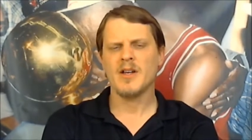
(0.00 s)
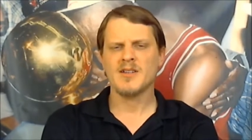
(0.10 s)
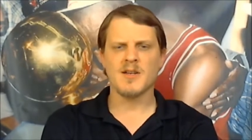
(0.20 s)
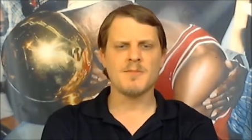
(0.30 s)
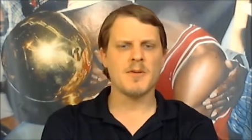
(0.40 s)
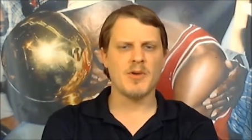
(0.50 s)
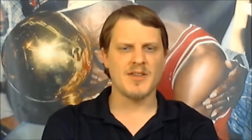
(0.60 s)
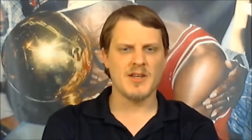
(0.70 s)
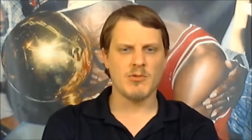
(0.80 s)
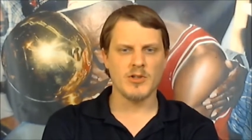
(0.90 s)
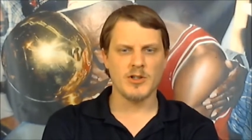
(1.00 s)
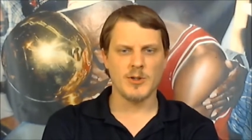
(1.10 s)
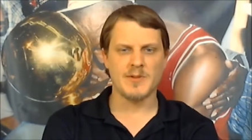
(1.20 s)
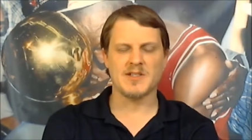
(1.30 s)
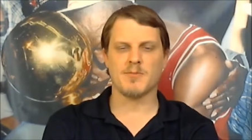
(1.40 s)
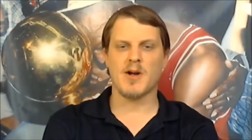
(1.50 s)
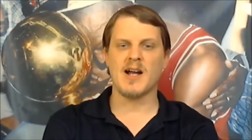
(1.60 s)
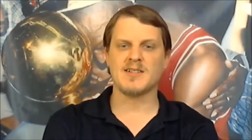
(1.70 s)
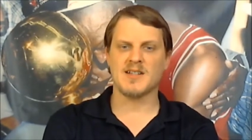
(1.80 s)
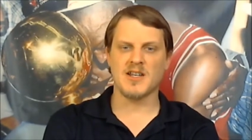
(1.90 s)
Some people, I think, were a little bit
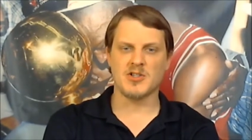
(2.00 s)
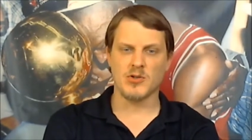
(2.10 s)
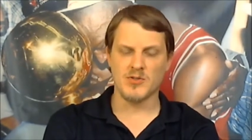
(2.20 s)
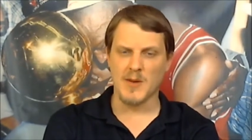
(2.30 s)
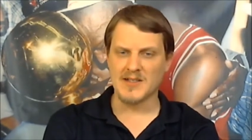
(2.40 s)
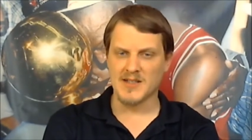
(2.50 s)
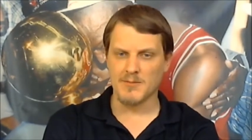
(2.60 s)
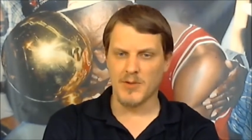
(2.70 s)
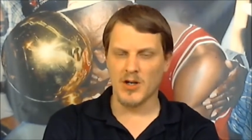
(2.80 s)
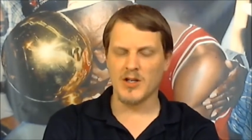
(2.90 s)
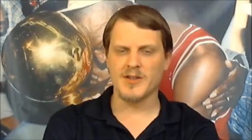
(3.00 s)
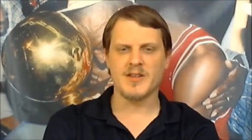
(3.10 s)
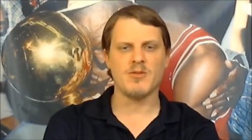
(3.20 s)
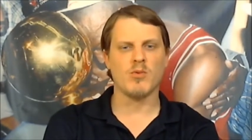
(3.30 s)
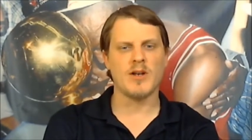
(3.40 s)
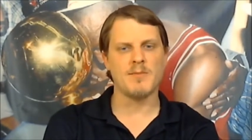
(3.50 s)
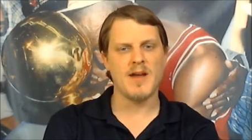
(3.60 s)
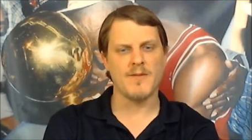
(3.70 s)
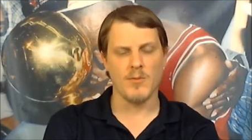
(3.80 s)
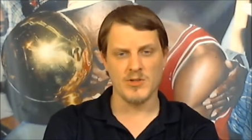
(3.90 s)
surprised that they chose Montee Ball, the running
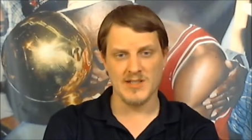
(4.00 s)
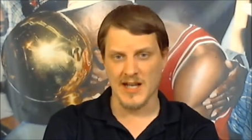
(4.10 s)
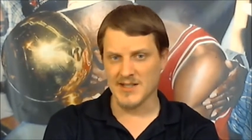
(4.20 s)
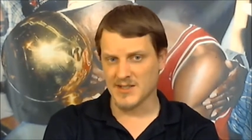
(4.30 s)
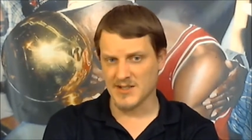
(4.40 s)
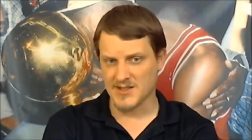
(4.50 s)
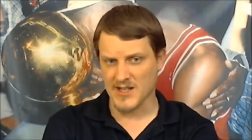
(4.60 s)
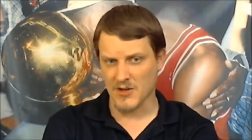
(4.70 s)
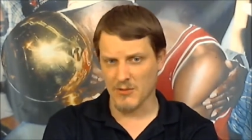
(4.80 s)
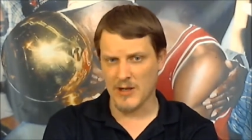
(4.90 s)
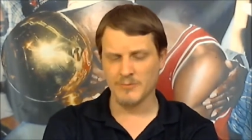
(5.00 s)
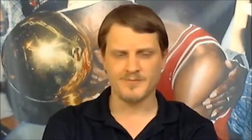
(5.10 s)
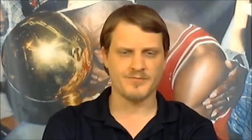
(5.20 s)
back from Wisconsin, in the second round.